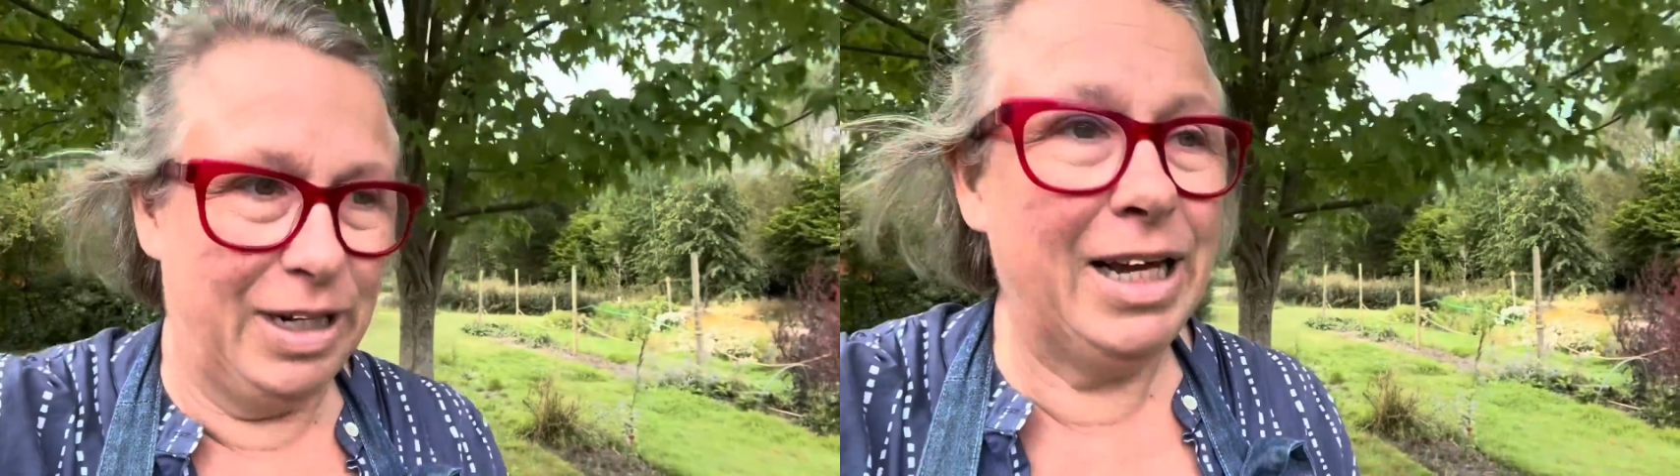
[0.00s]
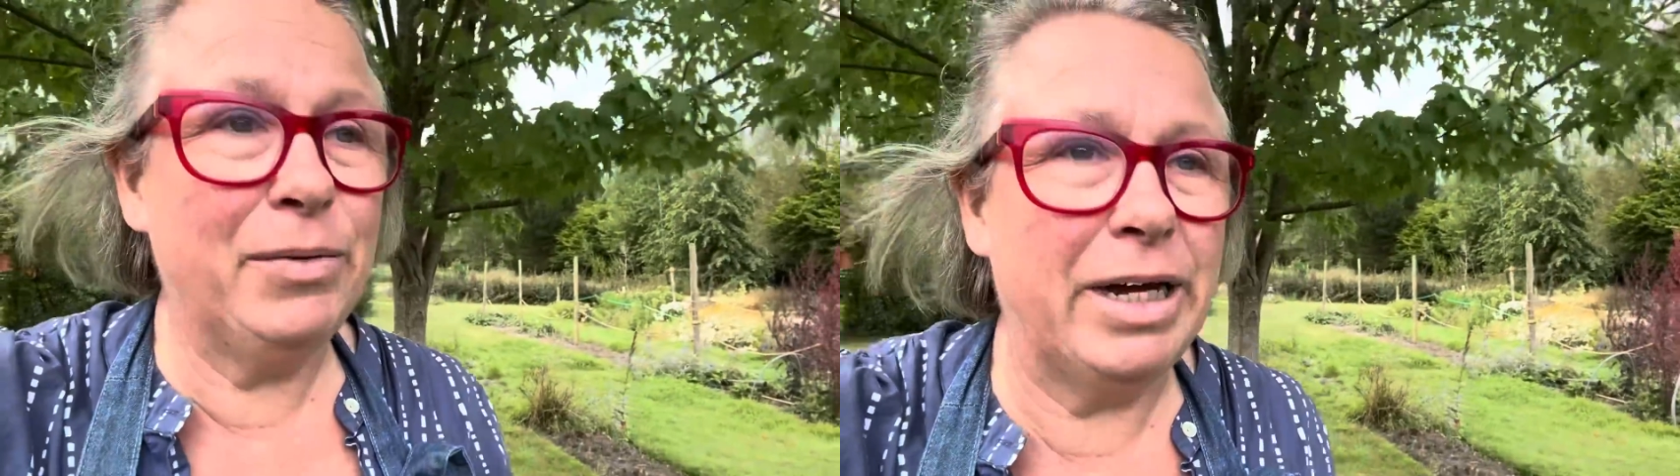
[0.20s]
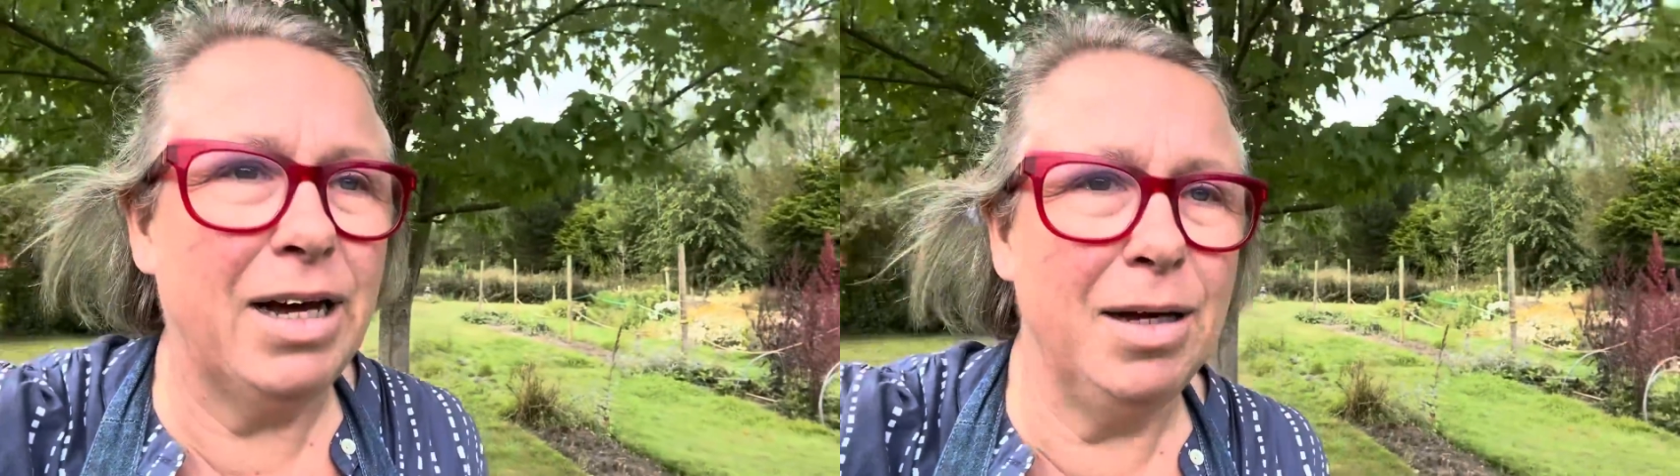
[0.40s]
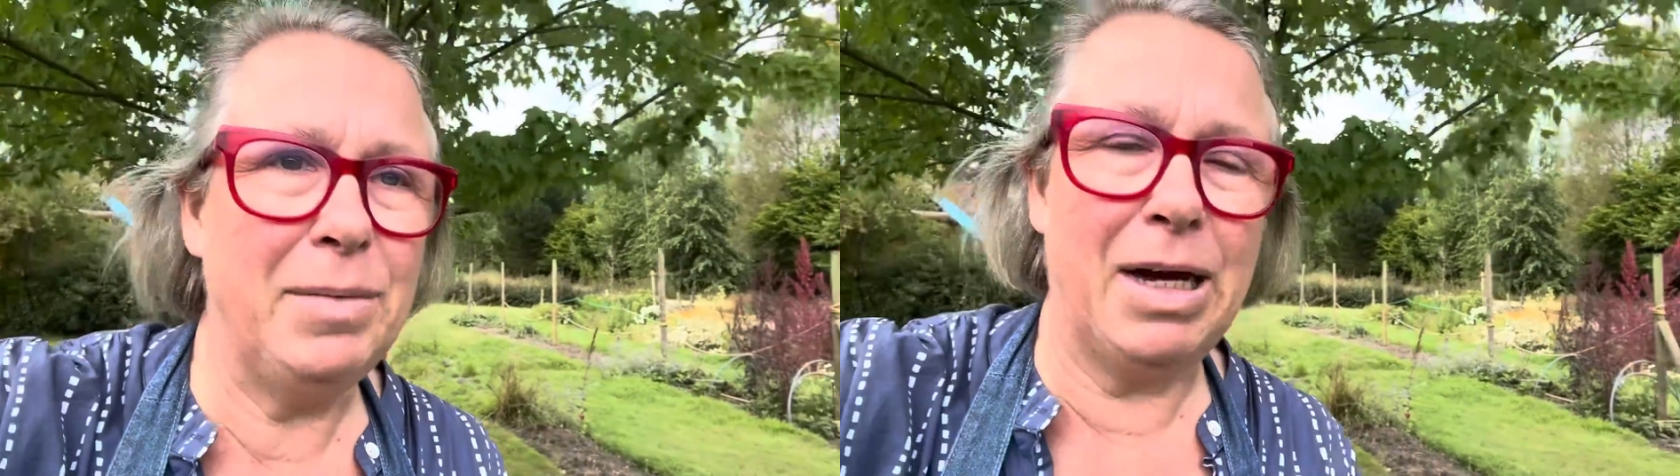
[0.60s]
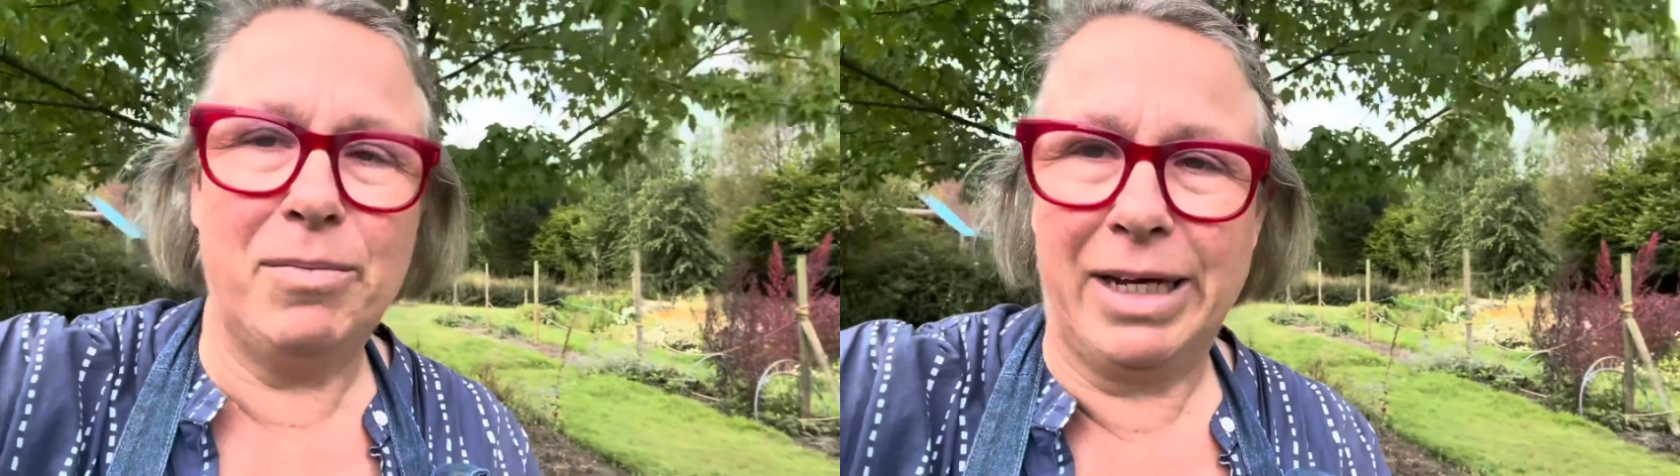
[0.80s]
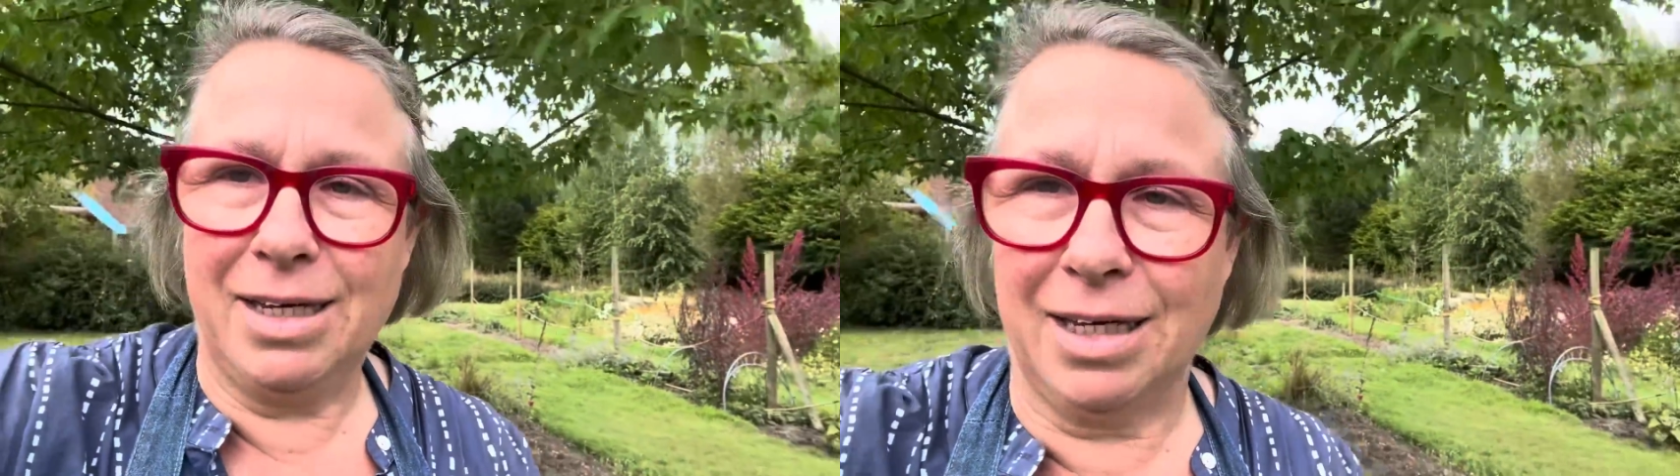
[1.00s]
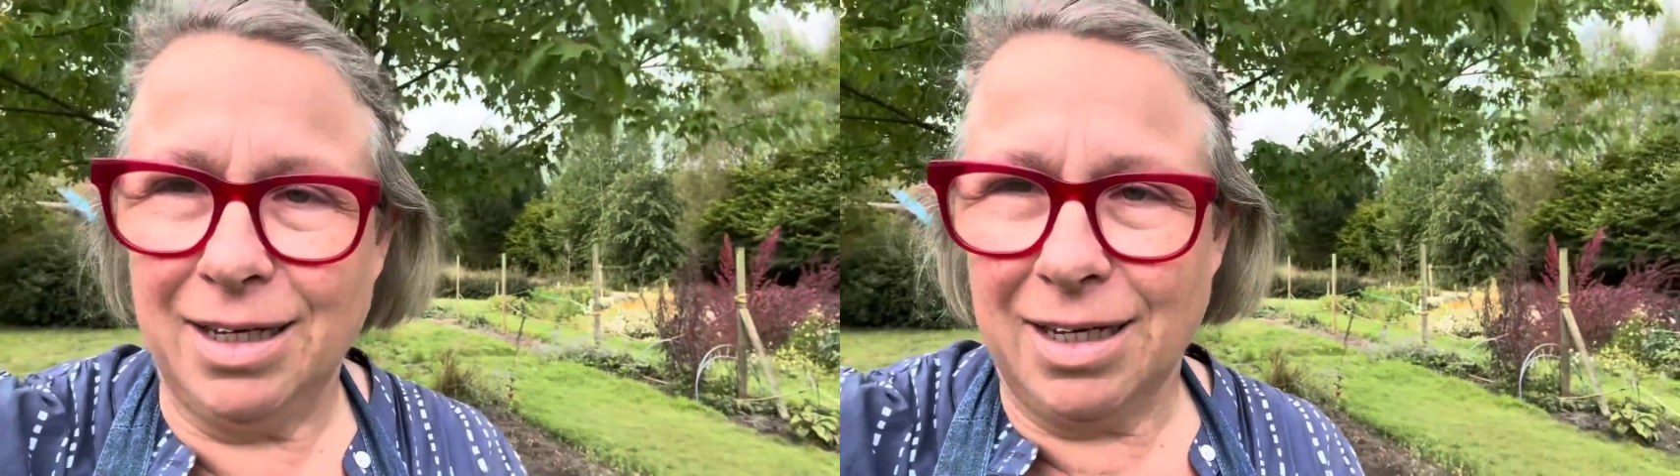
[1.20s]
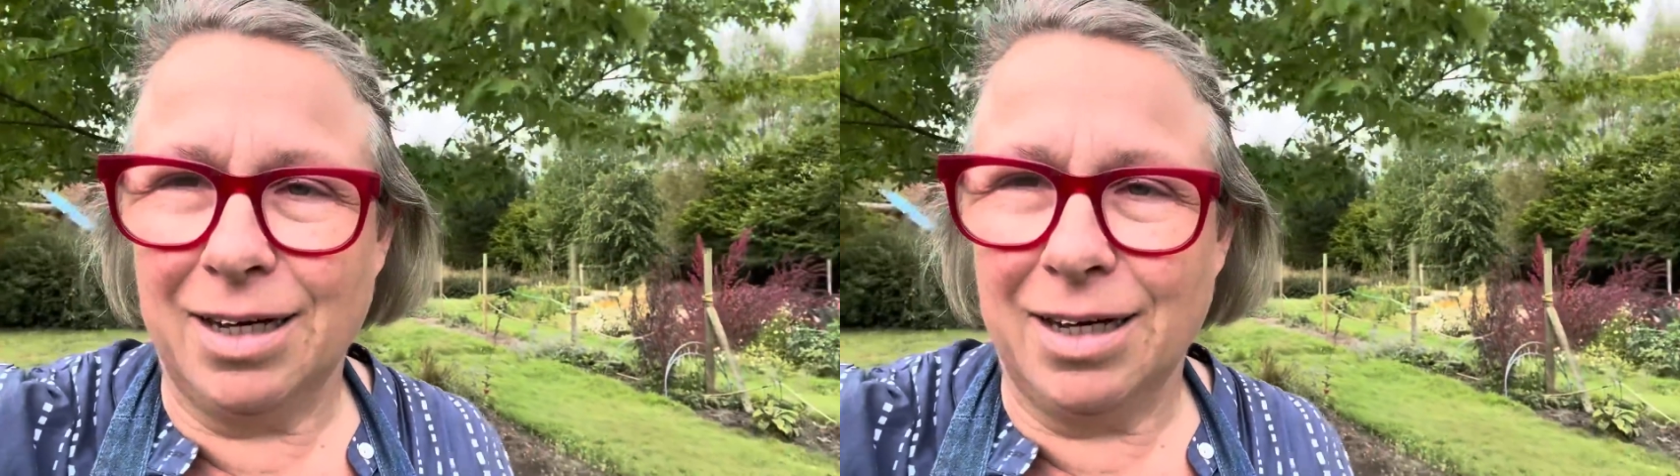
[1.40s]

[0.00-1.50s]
Anyway, I'm now making